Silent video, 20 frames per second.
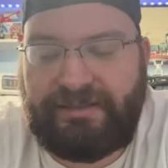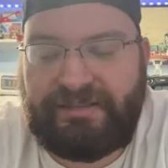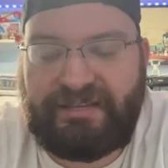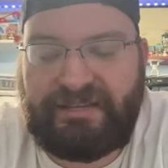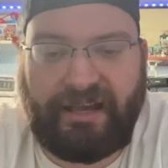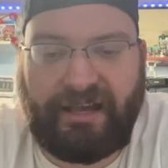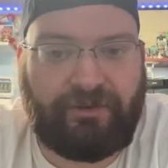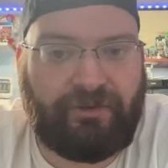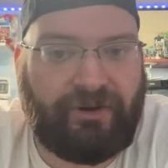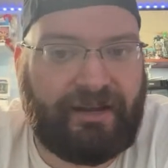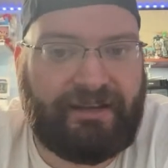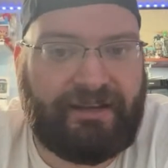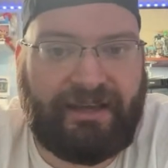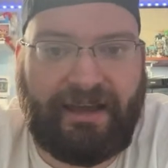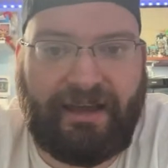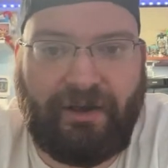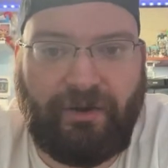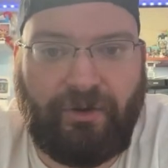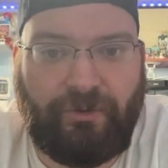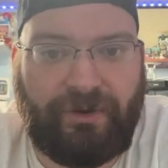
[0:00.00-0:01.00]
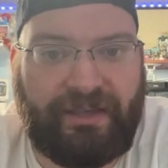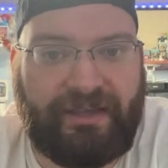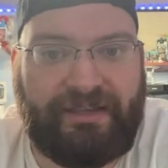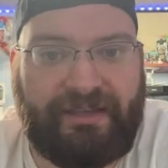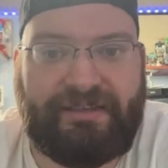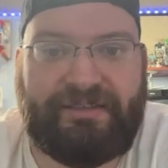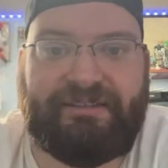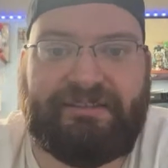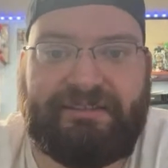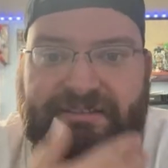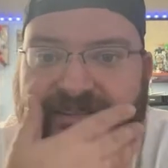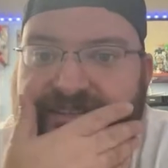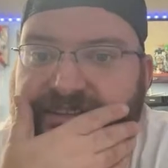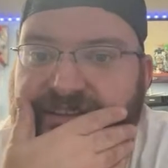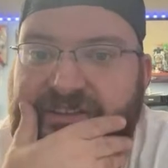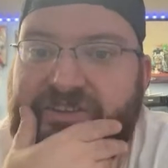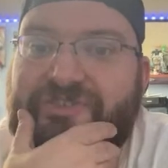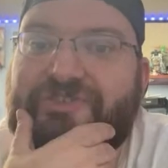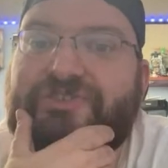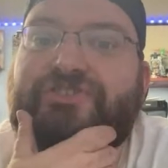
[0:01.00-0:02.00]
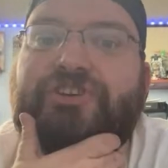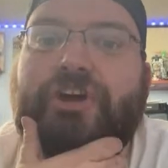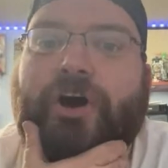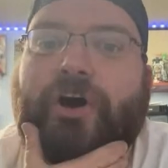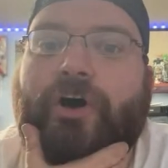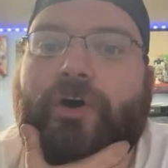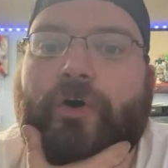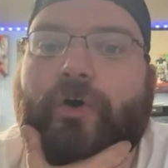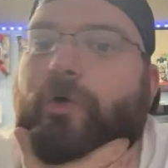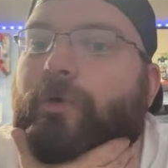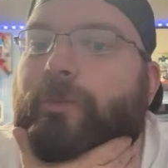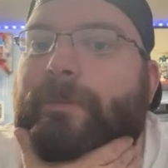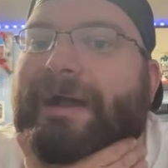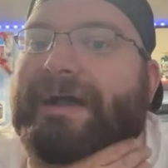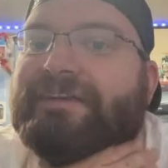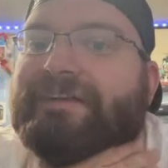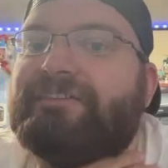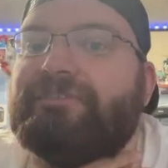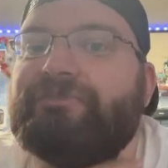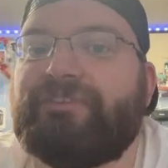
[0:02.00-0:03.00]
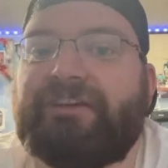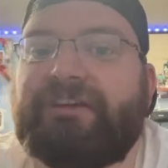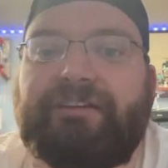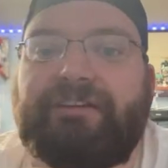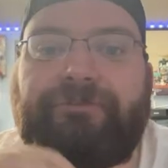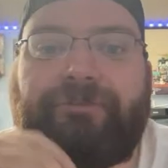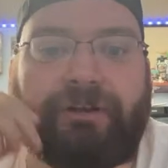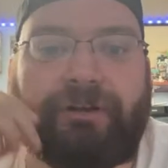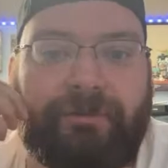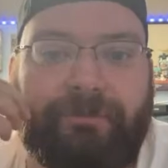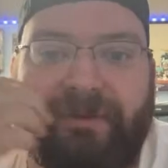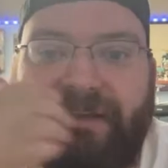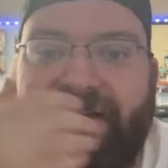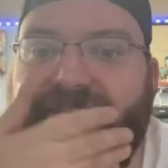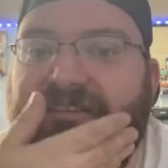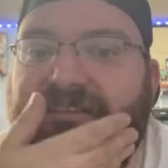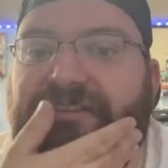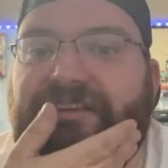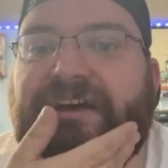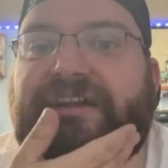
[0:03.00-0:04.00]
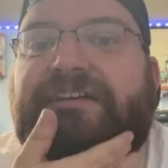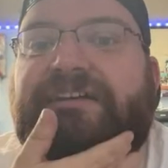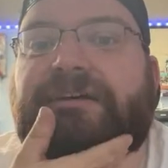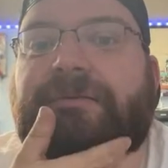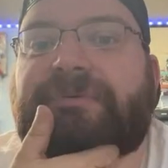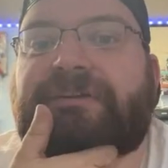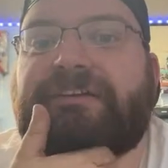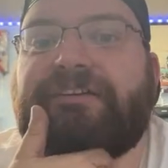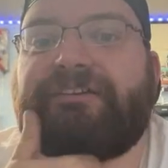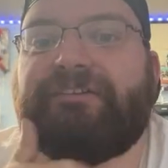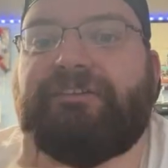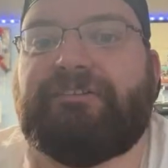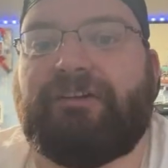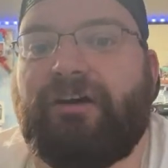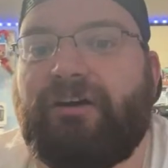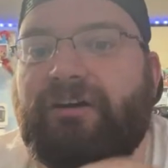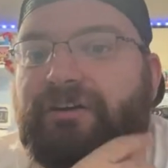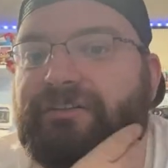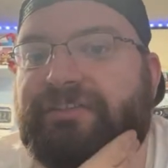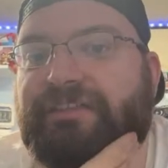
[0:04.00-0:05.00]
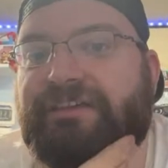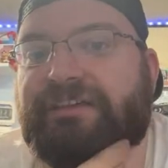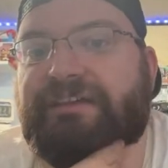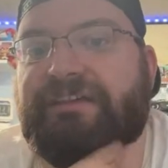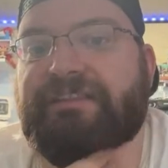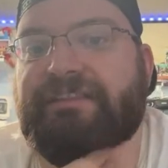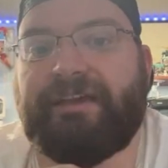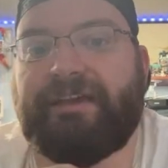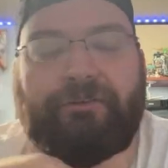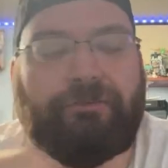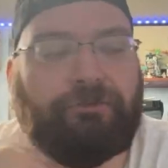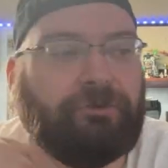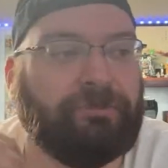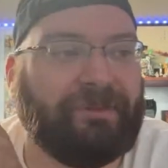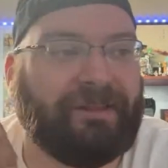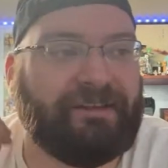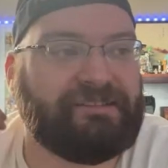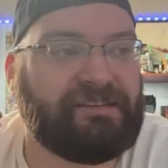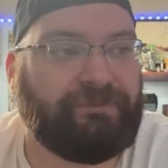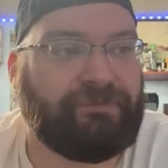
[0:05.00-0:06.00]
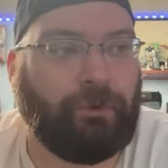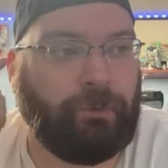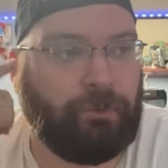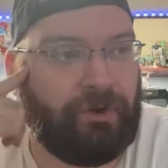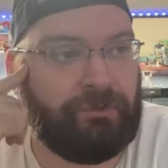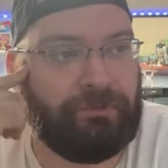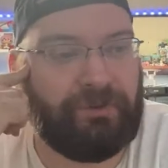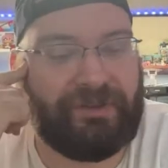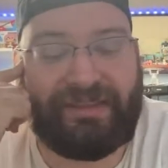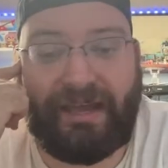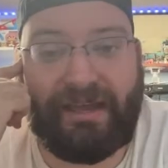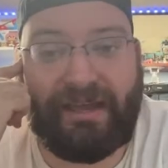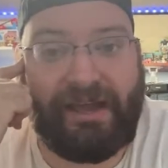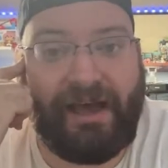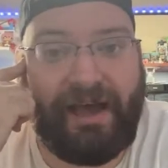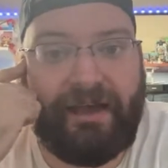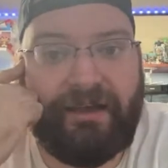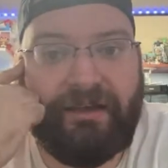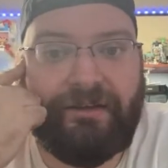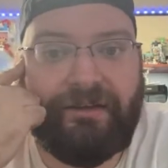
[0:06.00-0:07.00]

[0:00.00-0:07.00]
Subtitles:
Tech right now is so massively difficult because a lot of companies are thinking they can replace everyone with AI.